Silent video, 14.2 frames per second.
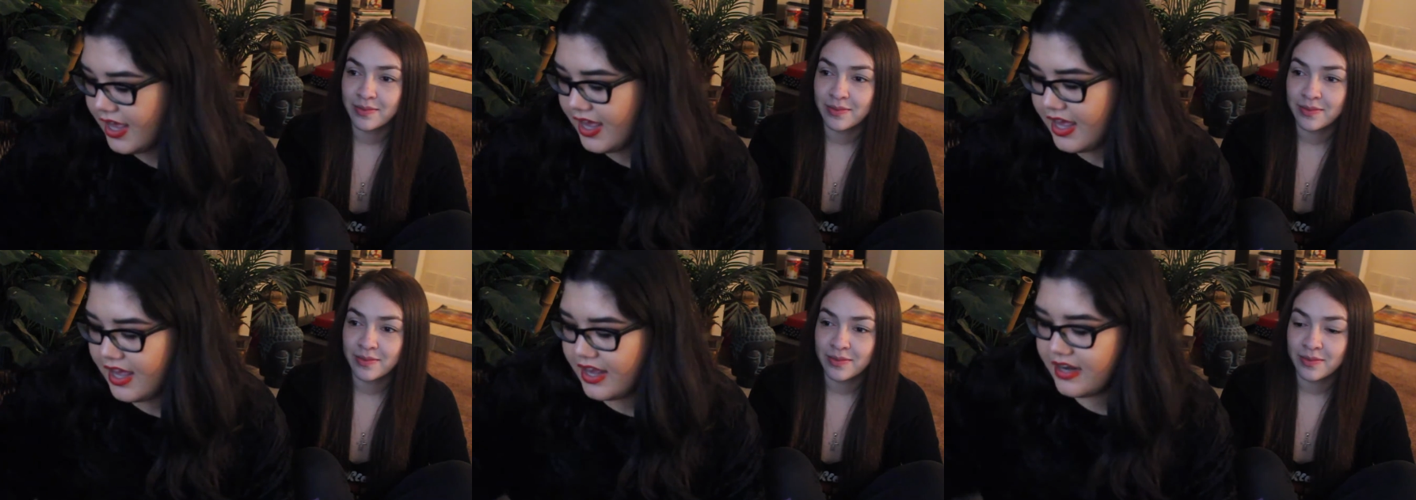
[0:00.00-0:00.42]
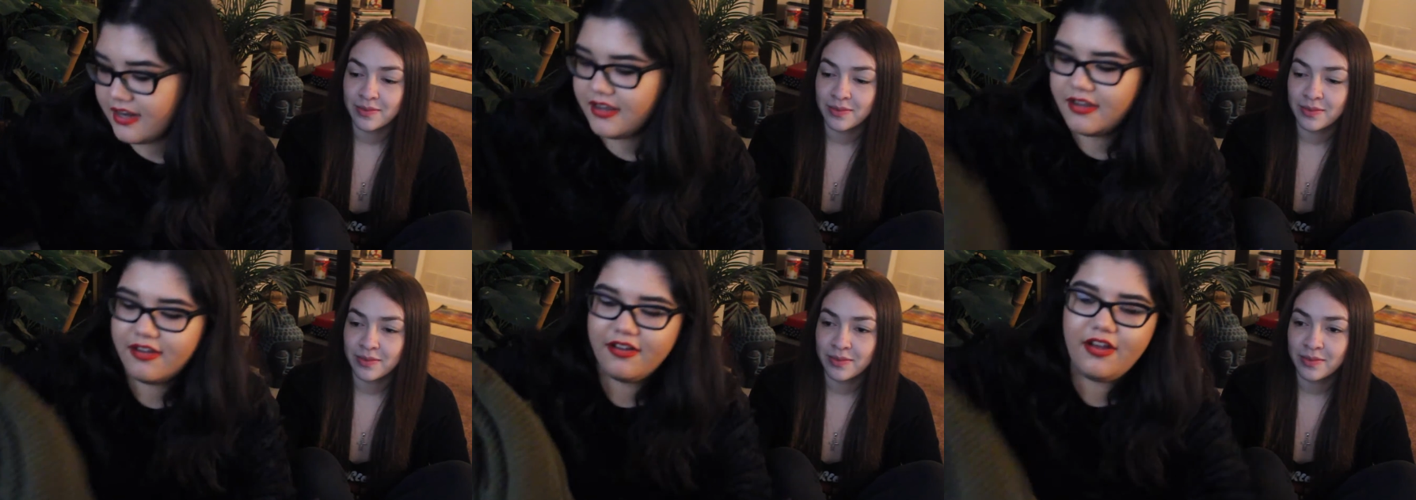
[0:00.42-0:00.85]
Speaker 1: and
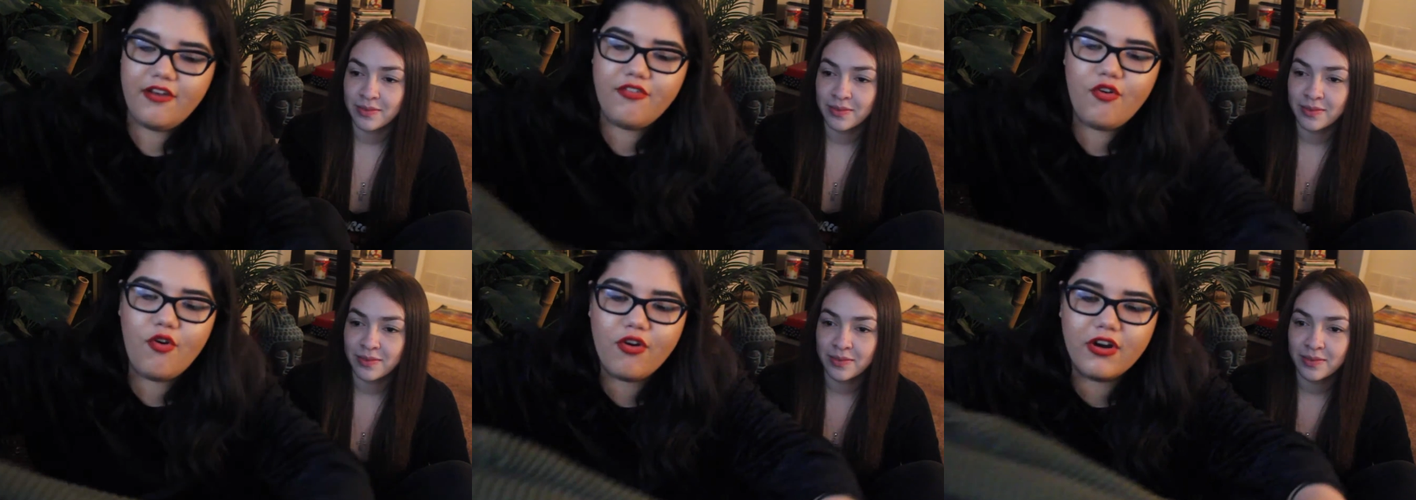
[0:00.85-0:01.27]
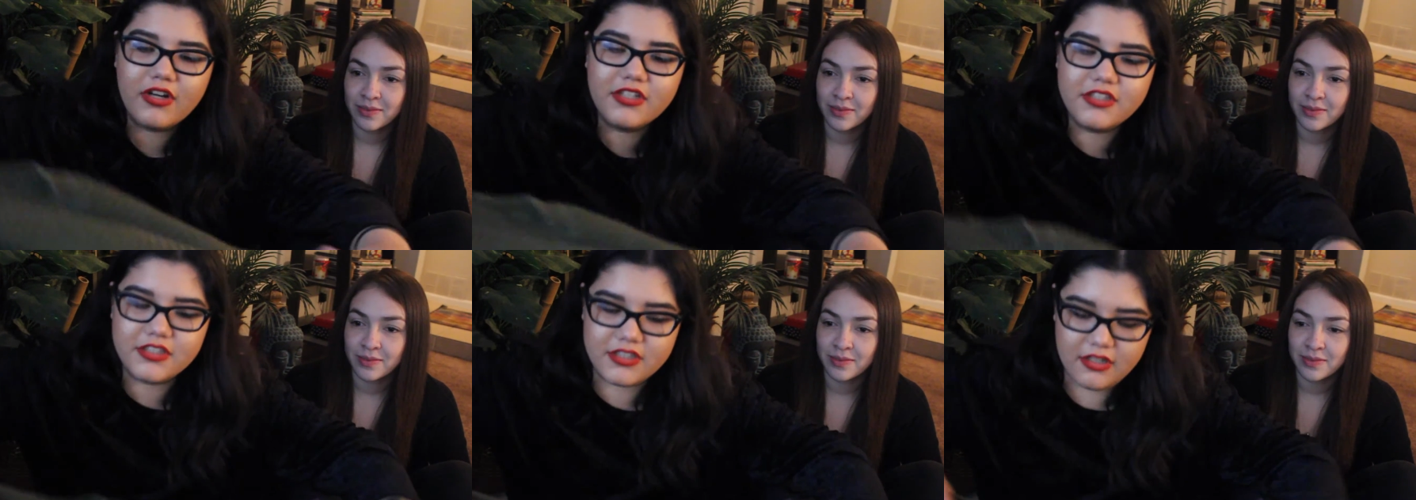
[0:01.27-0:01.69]
of
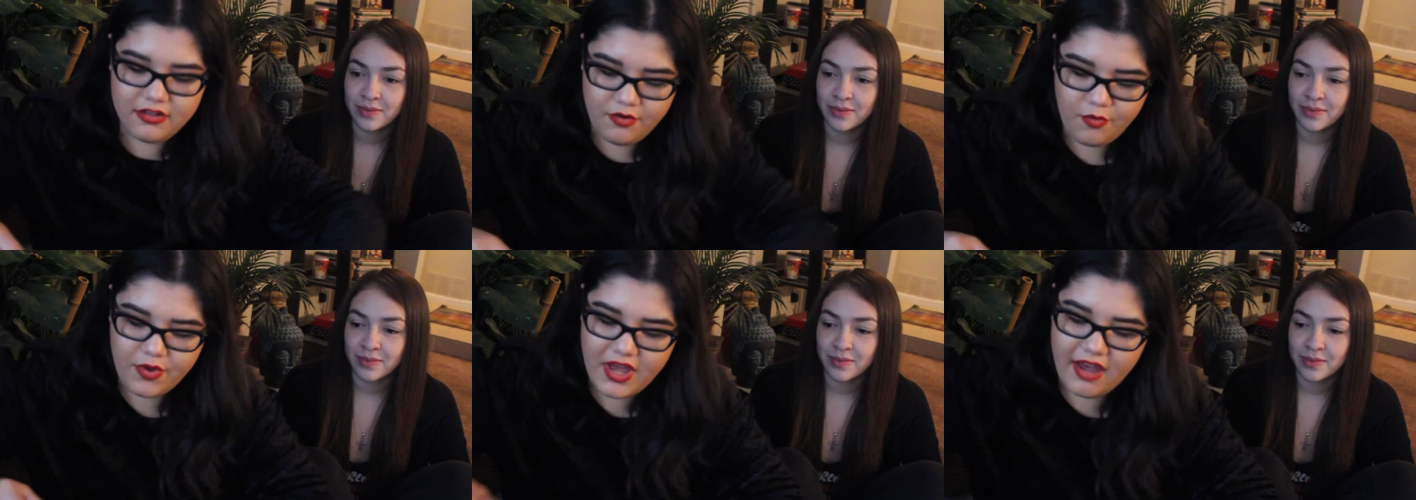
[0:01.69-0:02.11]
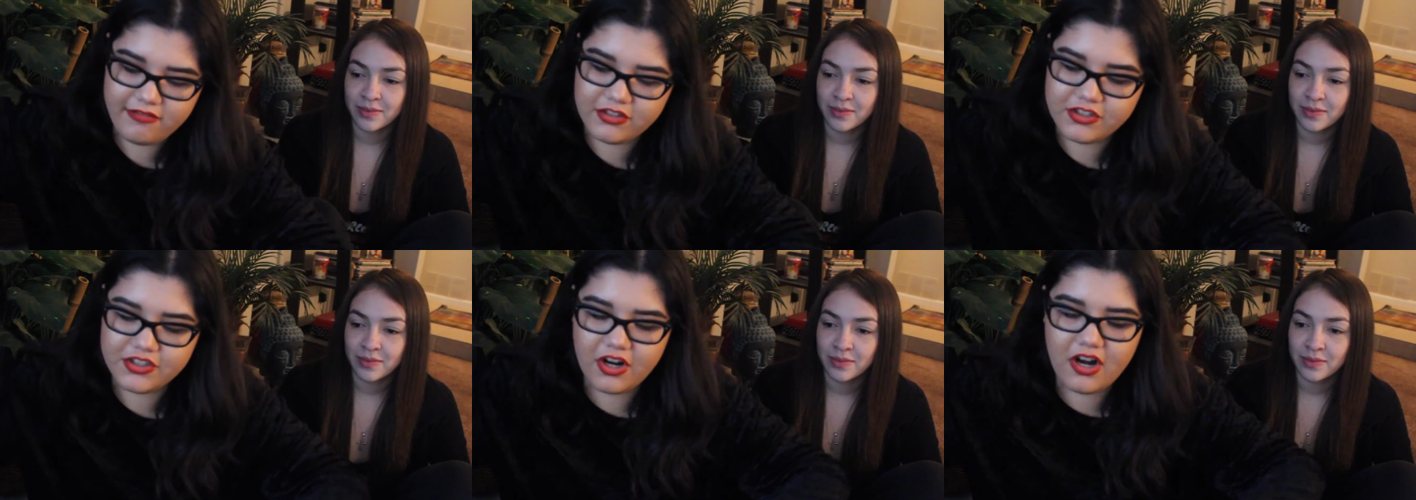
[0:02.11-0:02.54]
course we have
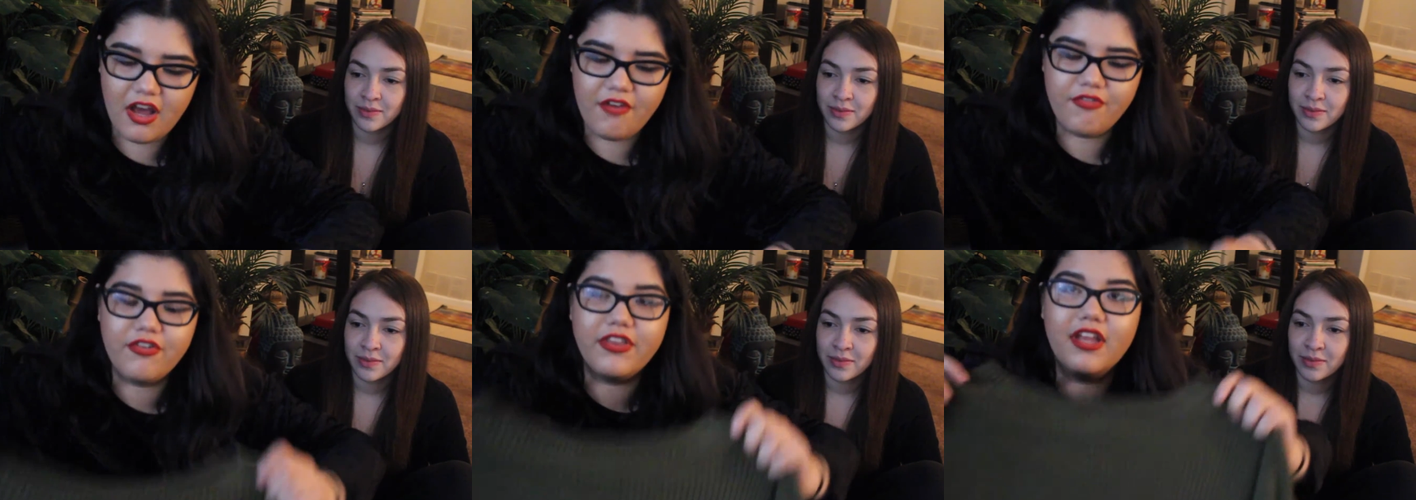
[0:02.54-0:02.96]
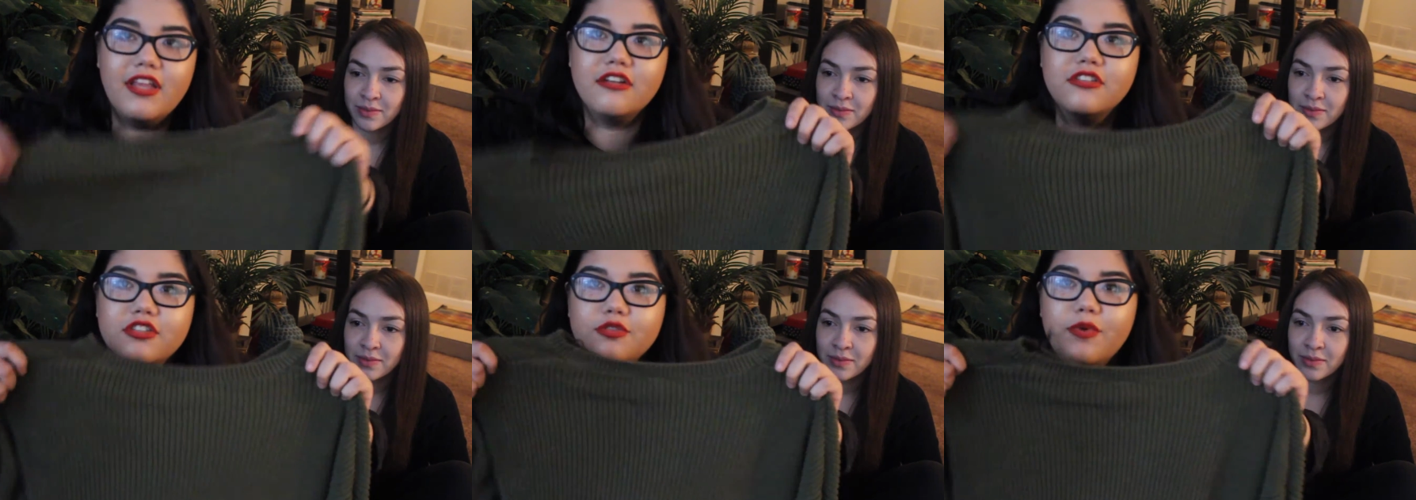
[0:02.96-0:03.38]
to start off with a
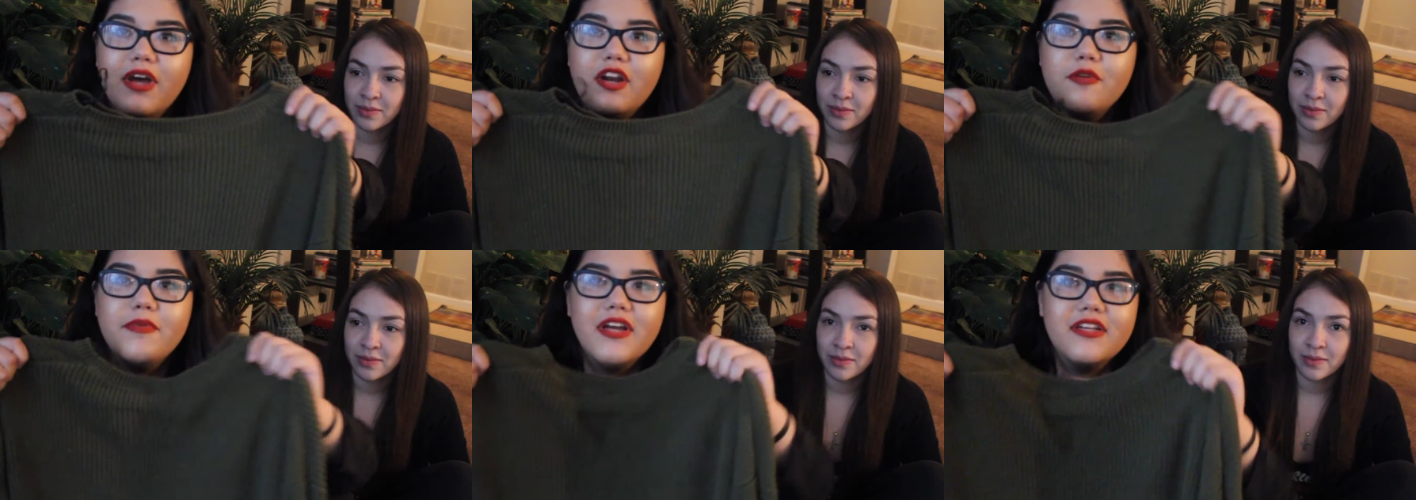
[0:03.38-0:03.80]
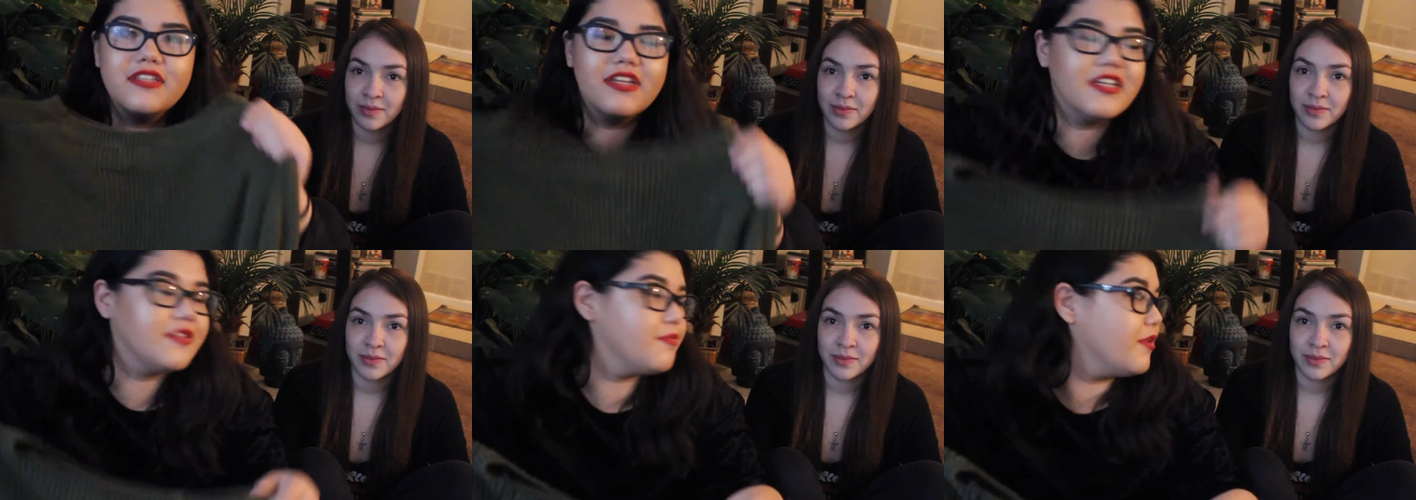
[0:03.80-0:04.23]
little sweater because
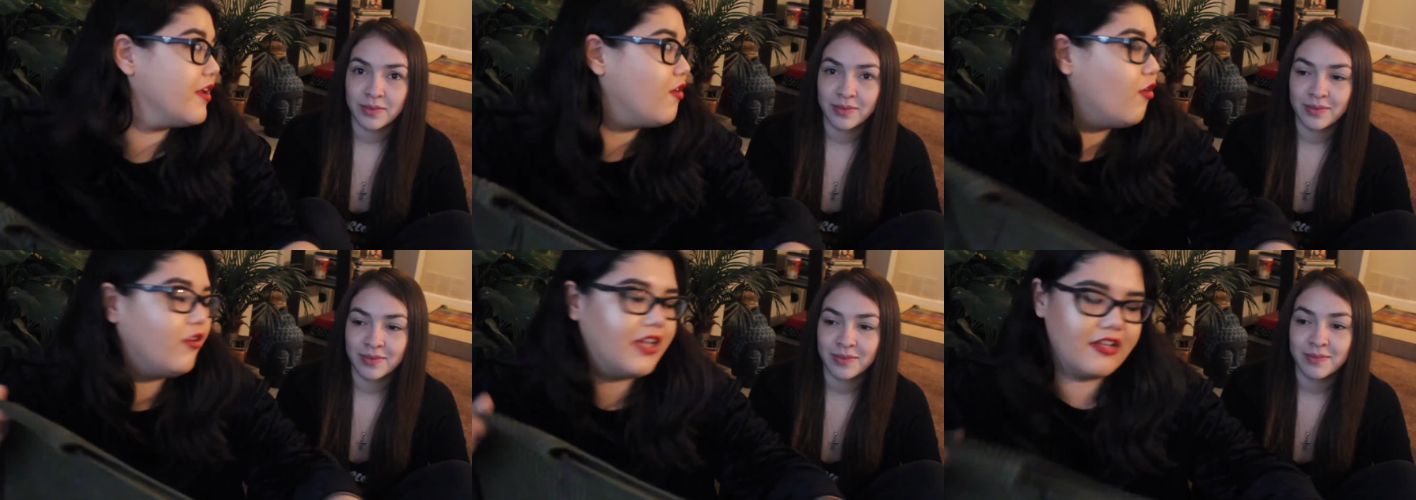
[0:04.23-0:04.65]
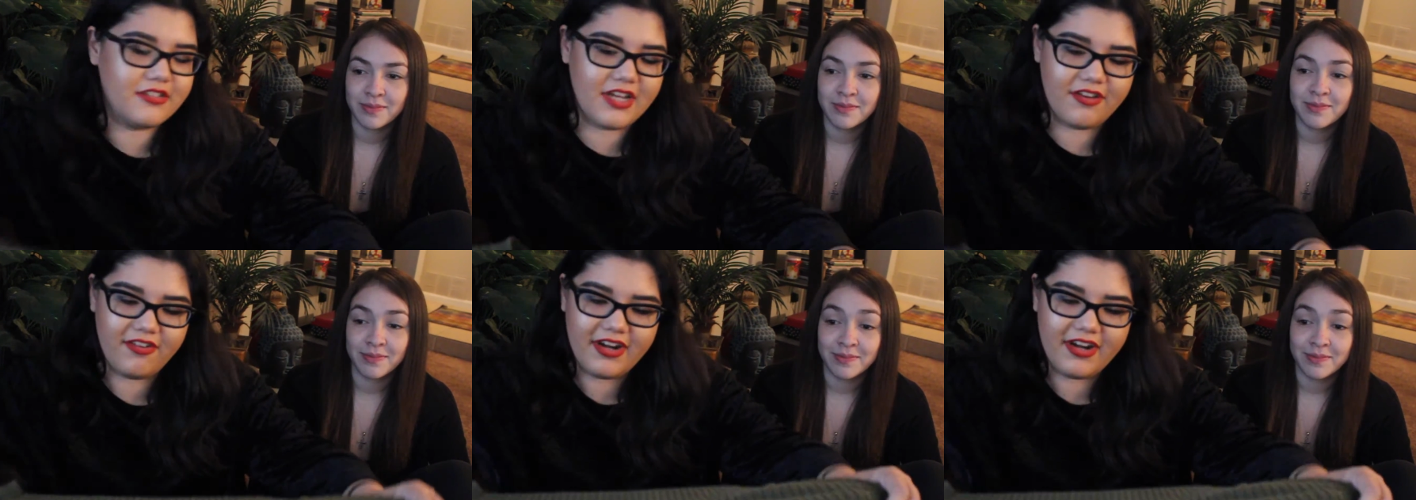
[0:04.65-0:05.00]
it is pretty cold outside